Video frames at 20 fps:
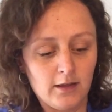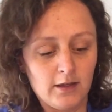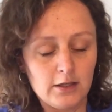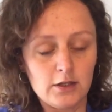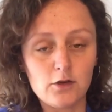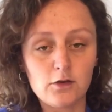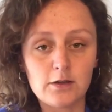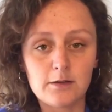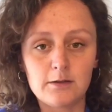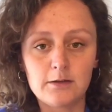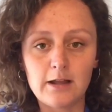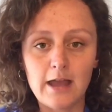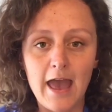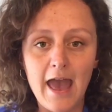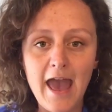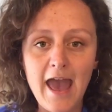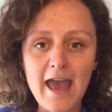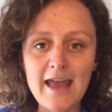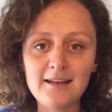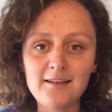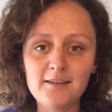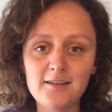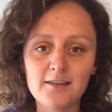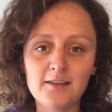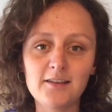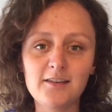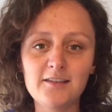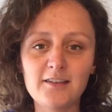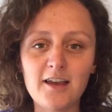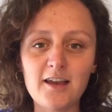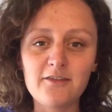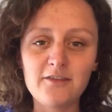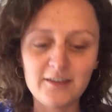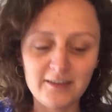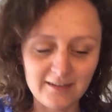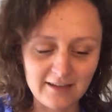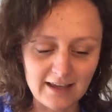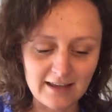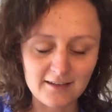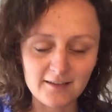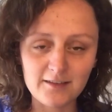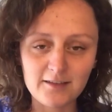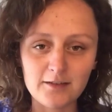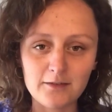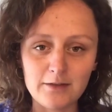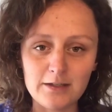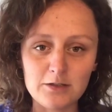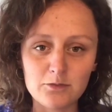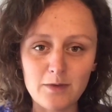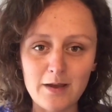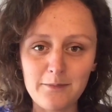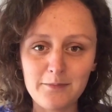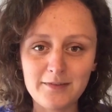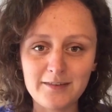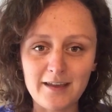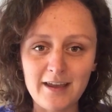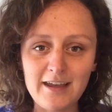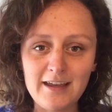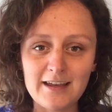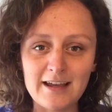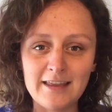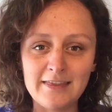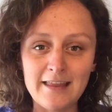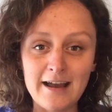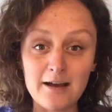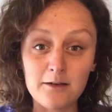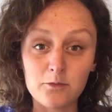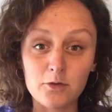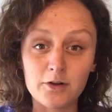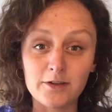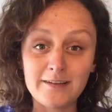You can head to the Surfers Against Sewage website, and that was